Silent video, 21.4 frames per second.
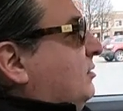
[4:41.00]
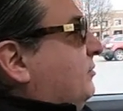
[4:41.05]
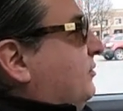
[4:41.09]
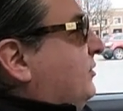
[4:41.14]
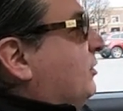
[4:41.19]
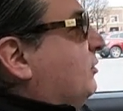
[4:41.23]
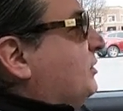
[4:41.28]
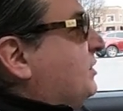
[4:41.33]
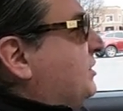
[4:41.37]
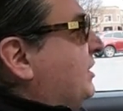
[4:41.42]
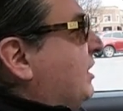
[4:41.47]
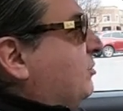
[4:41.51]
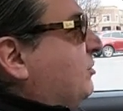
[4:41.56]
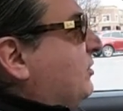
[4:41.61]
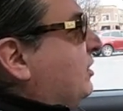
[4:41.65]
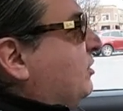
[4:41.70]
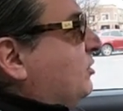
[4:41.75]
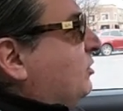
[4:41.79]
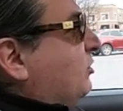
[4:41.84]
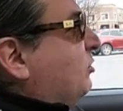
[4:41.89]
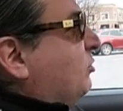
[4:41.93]
There was
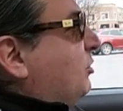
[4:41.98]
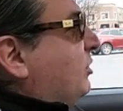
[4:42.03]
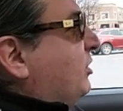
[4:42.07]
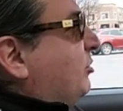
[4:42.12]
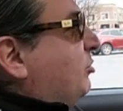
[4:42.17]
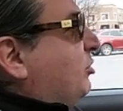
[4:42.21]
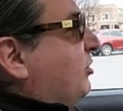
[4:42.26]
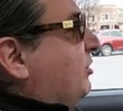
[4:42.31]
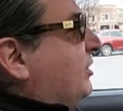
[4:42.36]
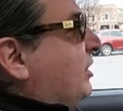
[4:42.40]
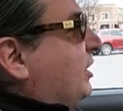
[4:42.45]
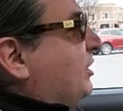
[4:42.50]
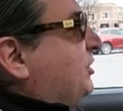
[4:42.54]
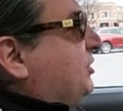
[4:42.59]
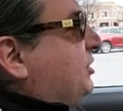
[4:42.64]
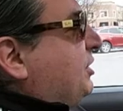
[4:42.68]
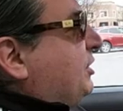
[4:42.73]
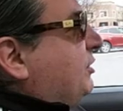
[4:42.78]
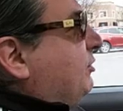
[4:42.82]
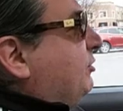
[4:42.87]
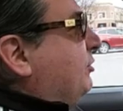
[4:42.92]
something to do with the
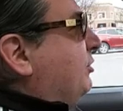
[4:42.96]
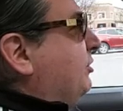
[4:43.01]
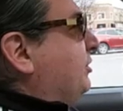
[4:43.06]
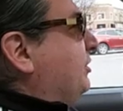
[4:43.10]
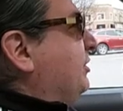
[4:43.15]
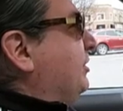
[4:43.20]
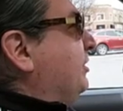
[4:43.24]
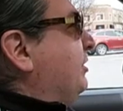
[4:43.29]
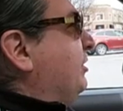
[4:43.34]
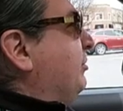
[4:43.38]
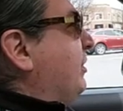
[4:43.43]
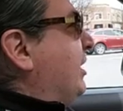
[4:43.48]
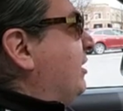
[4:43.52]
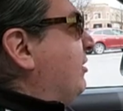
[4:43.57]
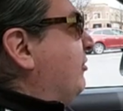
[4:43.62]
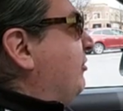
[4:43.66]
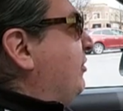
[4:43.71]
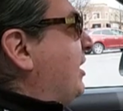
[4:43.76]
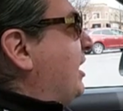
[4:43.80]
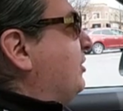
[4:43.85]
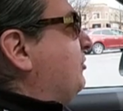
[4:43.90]
production or the
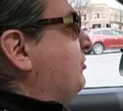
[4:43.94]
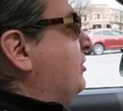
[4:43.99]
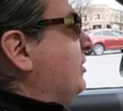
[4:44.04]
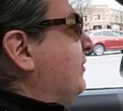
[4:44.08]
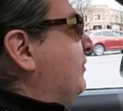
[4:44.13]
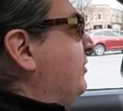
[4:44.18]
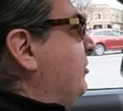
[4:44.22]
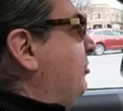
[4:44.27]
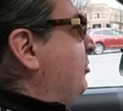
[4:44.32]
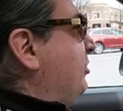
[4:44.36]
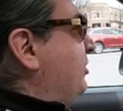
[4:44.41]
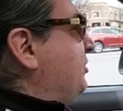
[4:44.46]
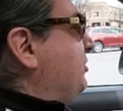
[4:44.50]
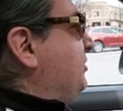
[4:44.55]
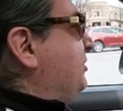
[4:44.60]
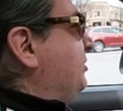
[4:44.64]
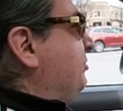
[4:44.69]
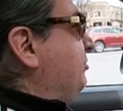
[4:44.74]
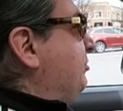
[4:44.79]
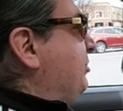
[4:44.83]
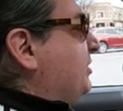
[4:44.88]
manufacturing of the
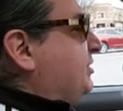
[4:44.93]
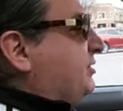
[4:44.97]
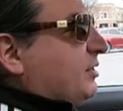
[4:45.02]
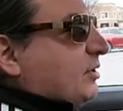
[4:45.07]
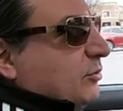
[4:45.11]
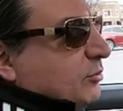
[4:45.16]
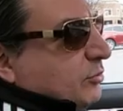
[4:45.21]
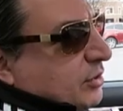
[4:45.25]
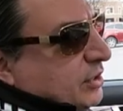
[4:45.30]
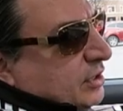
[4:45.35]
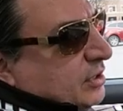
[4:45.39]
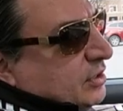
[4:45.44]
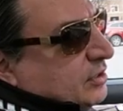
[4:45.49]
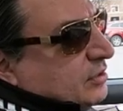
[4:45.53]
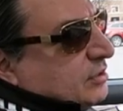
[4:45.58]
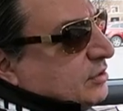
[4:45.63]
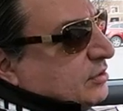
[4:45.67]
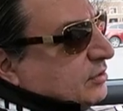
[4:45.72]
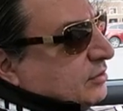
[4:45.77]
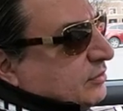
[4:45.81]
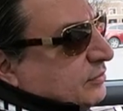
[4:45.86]
piston
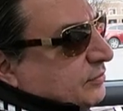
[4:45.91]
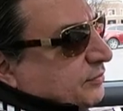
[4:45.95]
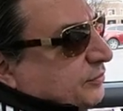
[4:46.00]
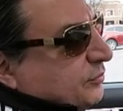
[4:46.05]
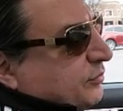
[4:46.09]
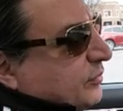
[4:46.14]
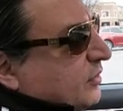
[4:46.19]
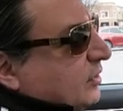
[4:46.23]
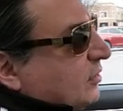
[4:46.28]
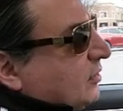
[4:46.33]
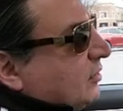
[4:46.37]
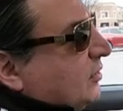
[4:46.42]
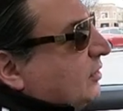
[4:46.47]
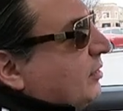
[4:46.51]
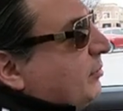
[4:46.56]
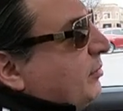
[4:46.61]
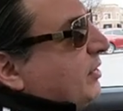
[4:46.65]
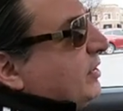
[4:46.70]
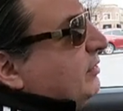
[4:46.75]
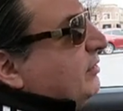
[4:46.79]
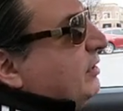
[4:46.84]
rings
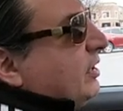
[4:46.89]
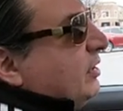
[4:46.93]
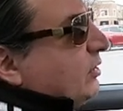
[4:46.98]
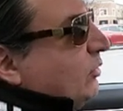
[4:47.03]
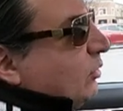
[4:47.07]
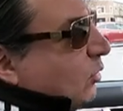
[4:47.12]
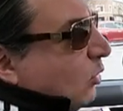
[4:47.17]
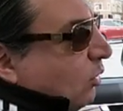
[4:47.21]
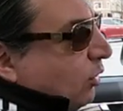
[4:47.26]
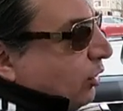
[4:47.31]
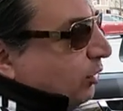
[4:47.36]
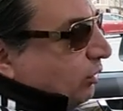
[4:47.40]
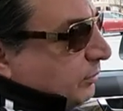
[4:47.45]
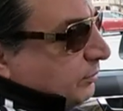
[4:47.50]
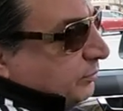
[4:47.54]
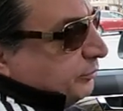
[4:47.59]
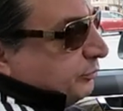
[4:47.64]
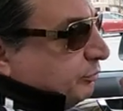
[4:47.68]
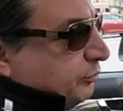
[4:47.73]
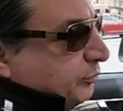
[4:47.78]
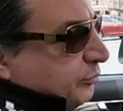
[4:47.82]
that maintained the oil
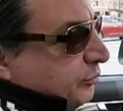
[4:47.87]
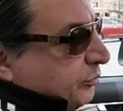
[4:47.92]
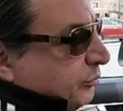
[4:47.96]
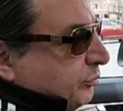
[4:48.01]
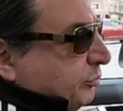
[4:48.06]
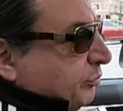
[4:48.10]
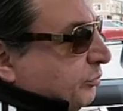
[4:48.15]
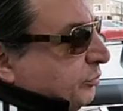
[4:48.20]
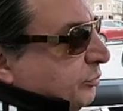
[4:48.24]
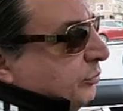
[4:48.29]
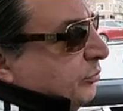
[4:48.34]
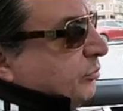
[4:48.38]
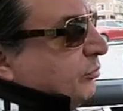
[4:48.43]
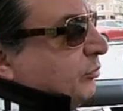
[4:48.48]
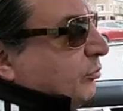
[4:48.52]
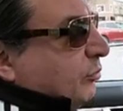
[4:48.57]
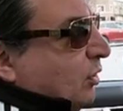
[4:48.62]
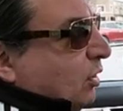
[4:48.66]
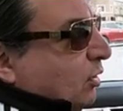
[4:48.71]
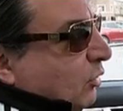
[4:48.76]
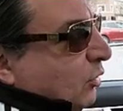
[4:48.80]

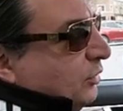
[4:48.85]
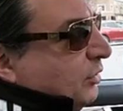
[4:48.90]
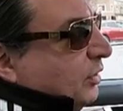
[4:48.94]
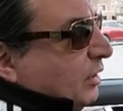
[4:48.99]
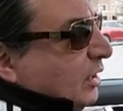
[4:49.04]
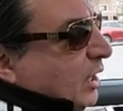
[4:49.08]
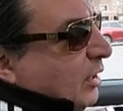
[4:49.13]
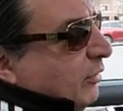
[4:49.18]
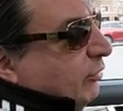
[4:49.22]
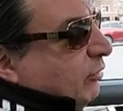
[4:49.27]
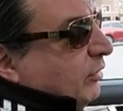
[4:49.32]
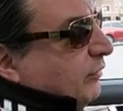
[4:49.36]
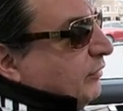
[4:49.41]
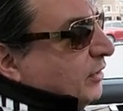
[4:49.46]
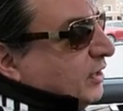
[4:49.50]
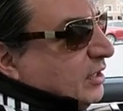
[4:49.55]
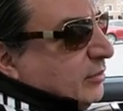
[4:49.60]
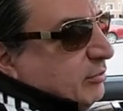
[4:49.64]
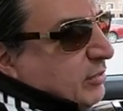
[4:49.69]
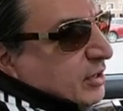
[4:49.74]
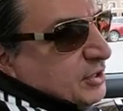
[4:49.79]
below the level of the
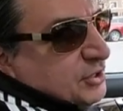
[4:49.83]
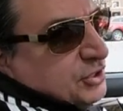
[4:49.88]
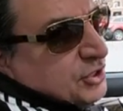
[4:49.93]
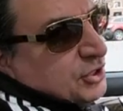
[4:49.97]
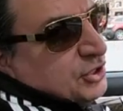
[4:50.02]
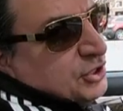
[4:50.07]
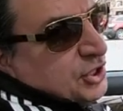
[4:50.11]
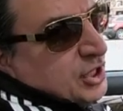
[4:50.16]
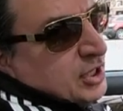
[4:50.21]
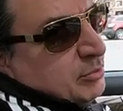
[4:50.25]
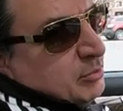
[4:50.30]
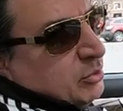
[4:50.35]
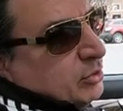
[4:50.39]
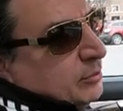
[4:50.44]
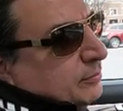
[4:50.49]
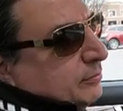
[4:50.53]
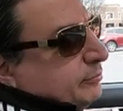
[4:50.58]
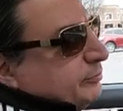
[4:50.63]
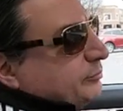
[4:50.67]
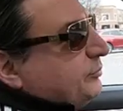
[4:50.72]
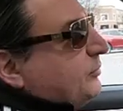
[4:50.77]
combustion chamber.
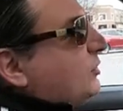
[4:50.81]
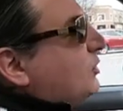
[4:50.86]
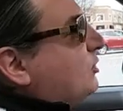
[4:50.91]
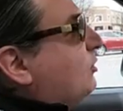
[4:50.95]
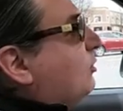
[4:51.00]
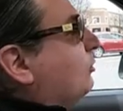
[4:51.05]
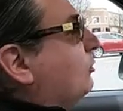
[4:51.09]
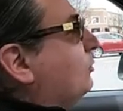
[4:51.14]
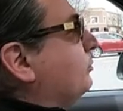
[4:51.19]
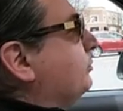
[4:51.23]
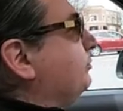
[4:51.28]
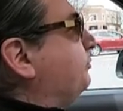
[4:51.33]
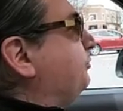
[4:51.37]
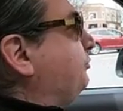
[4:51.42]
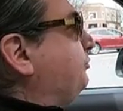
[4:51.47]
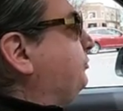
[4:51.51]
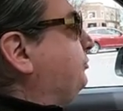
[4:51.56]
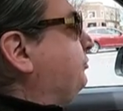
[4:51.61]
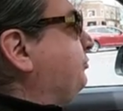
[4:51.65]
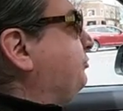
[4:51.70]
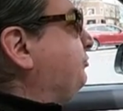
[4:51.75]
So
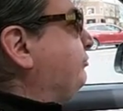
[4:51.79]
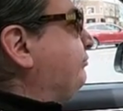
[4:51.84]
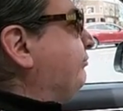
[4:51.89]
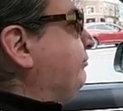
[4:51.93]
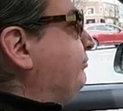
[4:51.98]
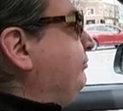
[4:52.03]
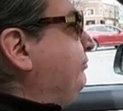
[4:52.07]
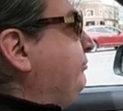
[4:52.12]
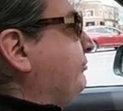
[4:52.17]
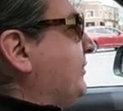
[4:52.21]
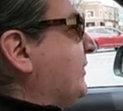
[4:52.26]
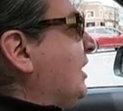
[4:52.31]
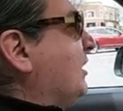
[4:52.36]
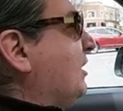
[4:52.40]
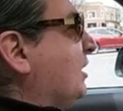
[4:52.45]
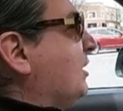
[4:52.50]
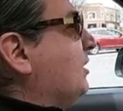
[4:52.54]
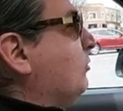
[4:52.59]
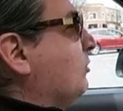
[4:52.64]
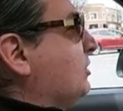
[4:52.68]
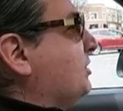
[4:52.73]

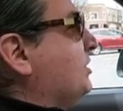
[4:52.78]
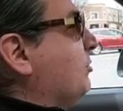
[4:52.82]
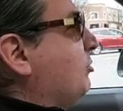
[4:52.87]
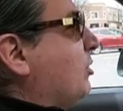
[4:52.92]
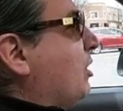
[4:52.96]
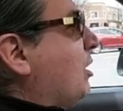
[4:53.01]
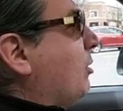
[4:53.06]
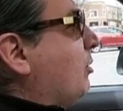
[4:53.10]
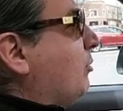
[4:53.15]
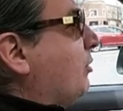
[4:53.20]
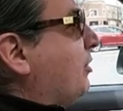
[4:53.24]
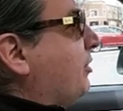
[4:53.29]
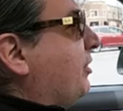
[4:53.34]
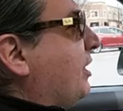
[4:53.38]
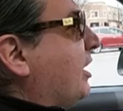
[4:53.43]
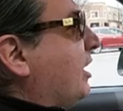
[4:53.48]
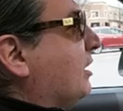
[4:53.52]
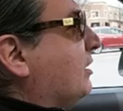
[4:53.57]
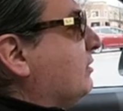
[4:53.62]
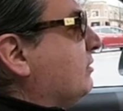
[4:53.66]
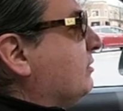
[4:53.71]
yeah, there was a problem with
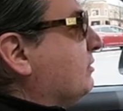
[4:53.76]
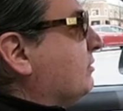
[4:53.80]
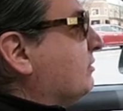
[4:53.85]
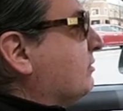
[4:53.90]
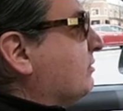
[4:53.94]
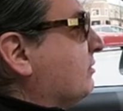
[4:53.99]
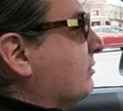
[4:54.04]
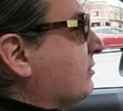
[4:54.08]
that, and